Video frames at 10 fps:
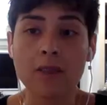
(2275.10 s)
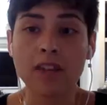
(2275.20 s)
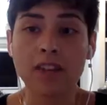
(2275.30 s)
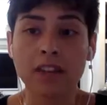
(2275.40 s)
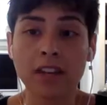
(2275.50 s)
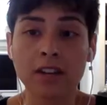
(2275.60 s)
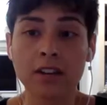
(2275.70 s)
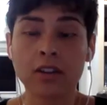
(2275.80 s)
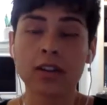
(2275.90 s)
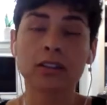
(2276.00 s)
think
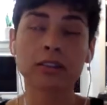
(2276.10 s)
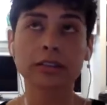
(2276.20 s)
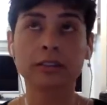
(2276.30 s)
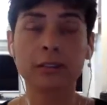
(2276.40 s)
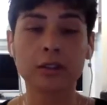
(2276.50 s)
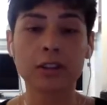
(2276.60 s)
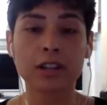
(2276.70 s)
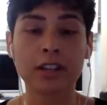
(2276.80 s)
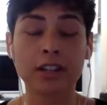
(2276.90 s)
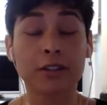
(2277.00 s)

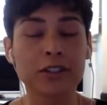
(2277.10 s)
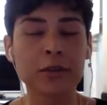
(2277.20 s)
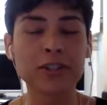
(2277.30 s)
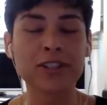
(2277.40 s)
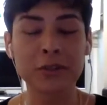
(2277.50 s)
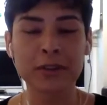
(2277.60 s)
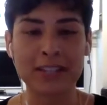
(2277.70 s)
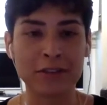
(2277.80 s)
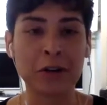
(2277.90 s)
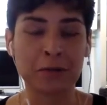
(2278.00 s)
this question is really
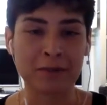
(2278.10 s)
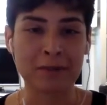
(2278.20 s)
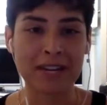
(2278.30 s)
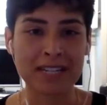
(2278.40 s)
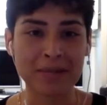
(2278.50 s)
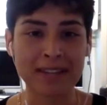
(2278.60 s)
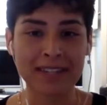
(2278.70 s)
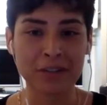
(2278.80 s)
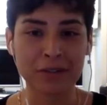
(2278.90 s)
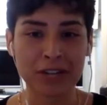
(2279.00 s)
difficult for me because my
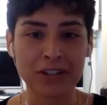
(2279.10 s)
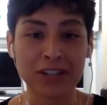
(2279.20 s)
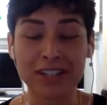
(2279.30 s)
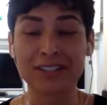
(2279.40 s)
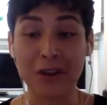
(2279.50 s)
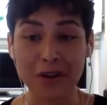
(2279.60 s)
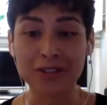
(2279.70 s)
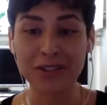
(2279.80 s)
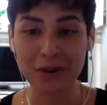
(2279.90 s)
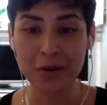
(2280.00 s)
dissertation is
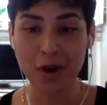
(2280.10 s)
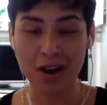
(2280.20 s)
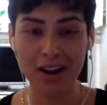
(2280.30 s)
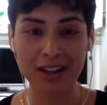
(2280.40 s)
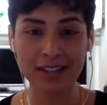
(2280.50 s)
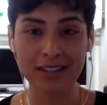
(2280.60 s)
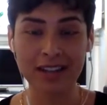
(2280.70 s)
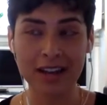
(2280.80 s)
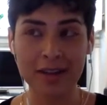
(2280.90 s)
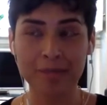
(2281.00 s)
also on
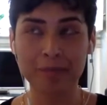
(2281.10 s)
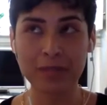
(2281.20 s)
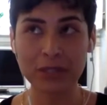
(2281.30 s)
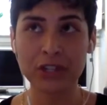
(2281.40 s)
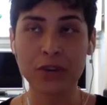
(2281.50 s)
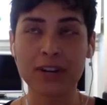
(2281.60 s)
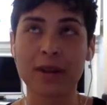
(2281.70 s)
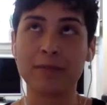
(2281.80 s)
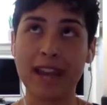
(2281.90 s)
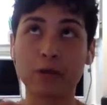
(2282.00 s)
Me Too, and I'm now